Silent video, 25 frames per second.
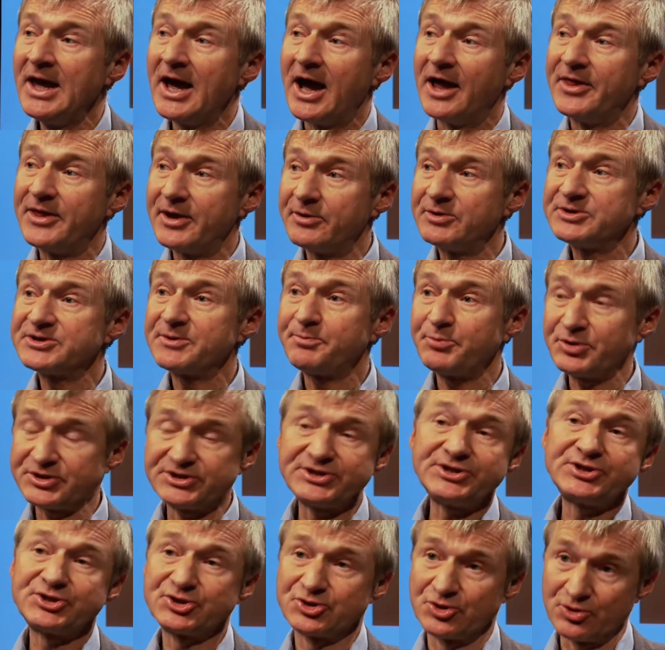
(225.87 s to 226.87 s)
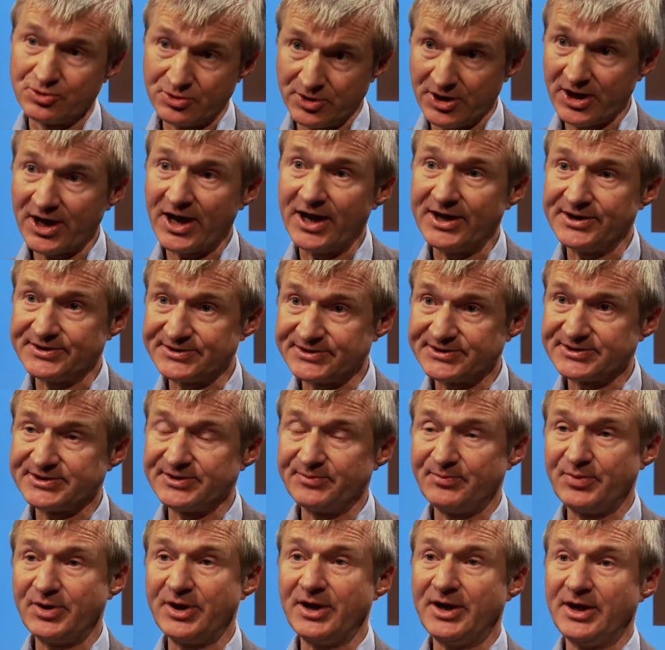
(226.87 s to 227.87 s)
And there is a pretty strong case
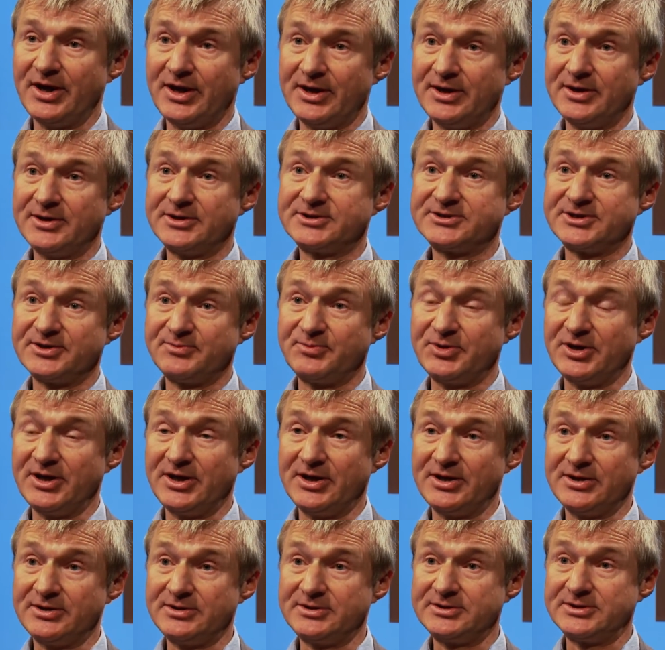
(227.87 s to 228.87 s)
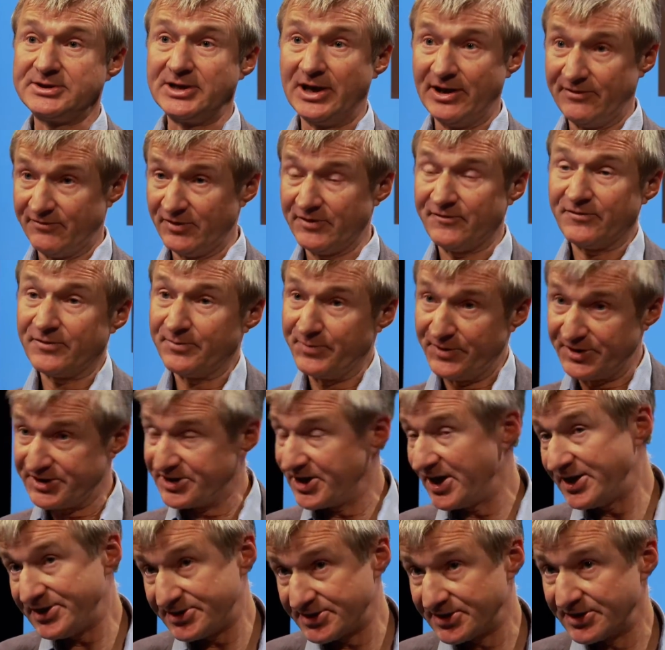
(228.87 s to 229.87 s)
to be delivered from the
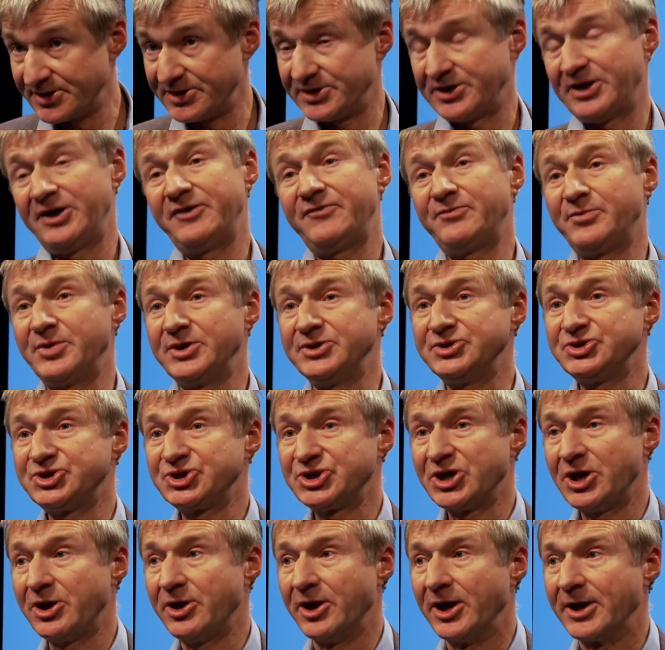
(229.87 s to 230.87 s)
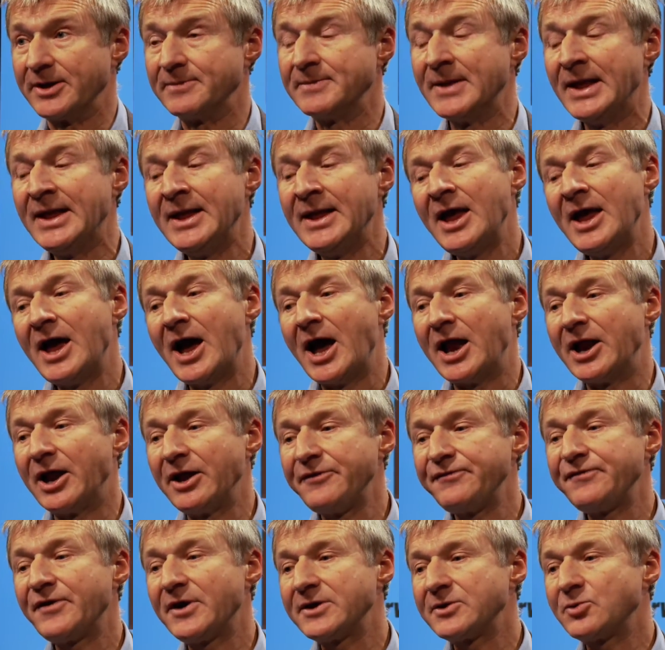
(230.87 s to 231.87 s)
data that I've been showing. And
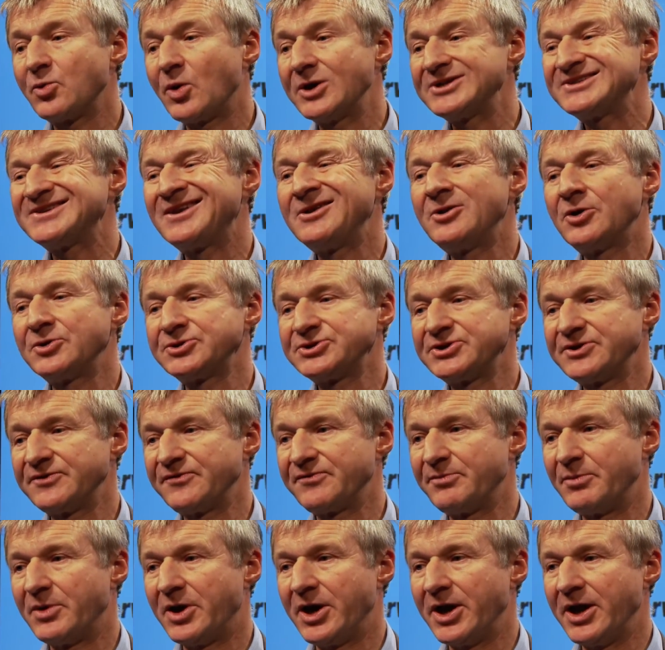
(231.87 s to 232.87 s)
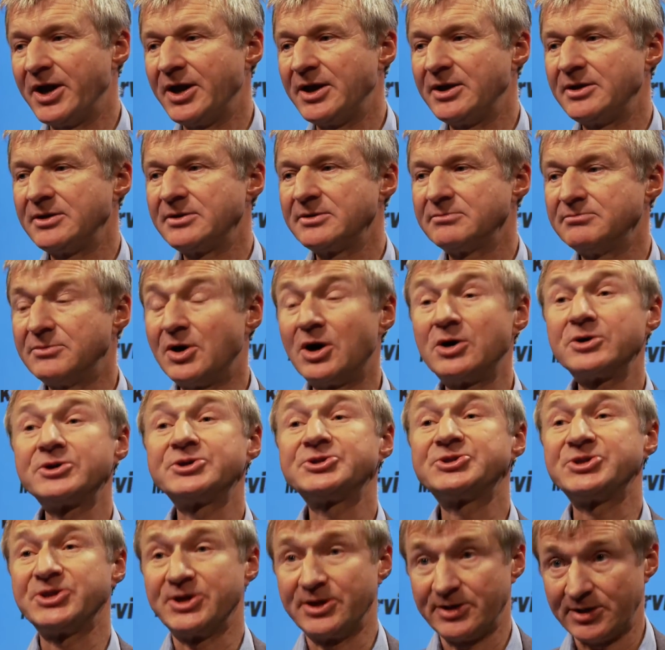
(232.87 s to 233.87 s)
I find quite a lot of my
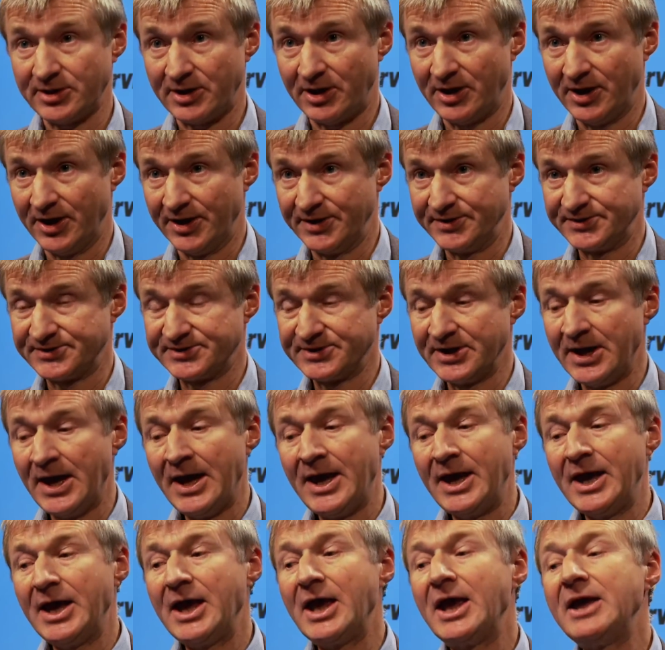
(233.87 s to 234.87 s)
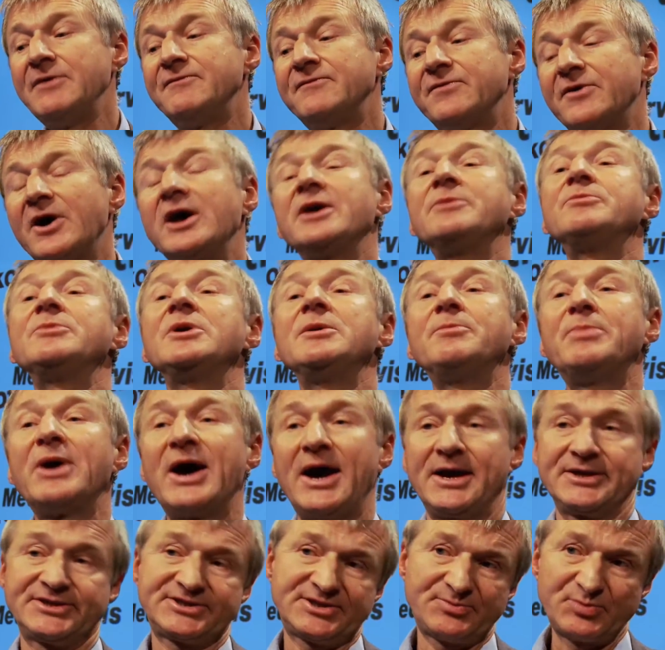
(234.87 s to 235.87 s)
marketing clients invite me
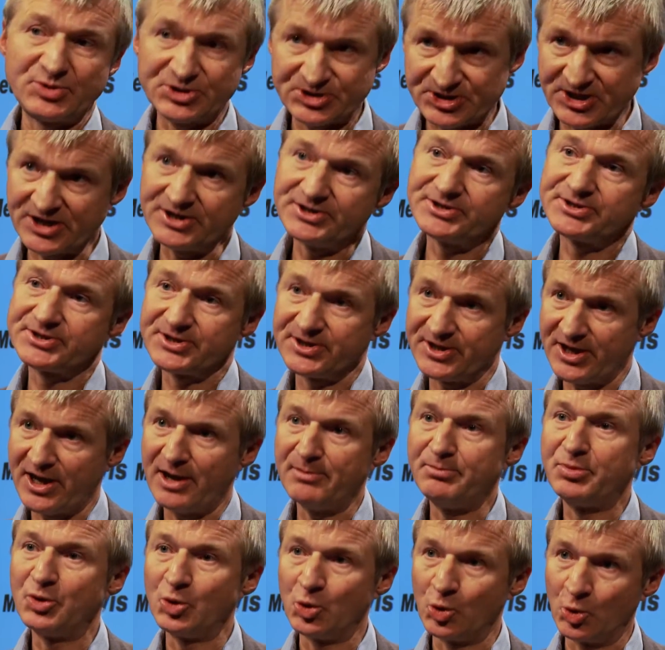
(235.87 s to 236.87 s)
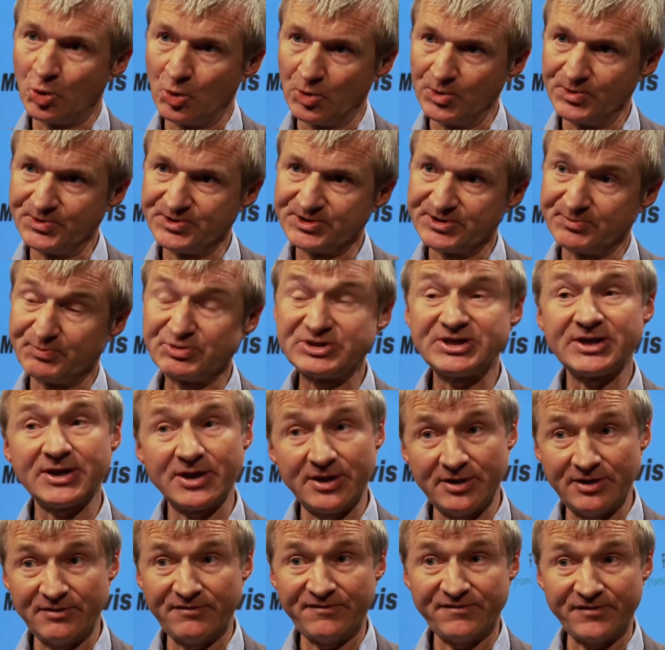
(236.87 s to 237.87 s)
back to present to their boards,
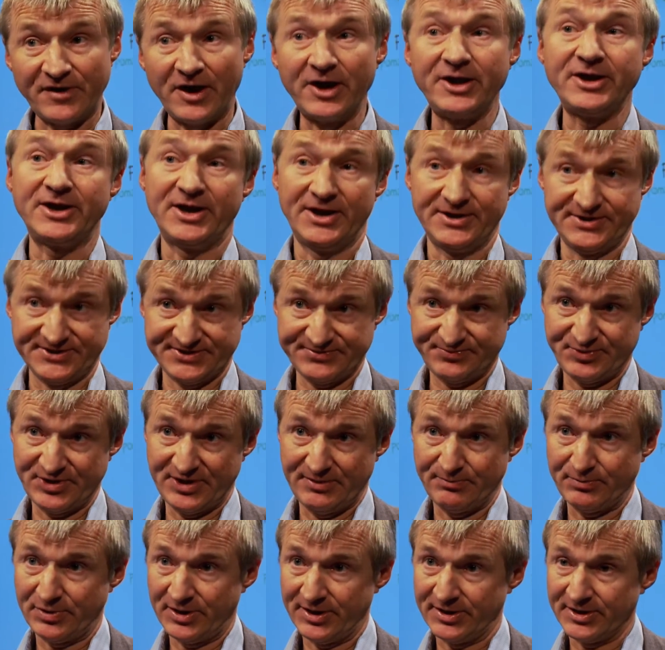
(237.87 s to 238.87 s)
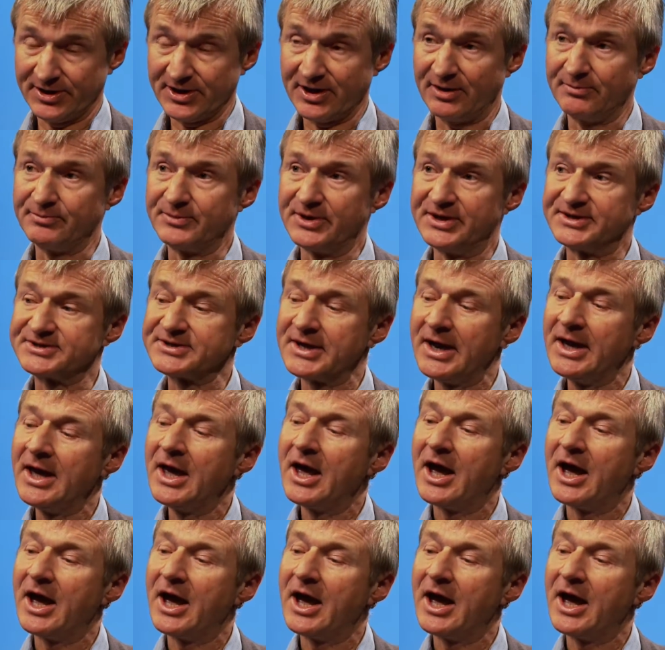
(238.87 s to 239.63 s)
particularly the finance people in companies.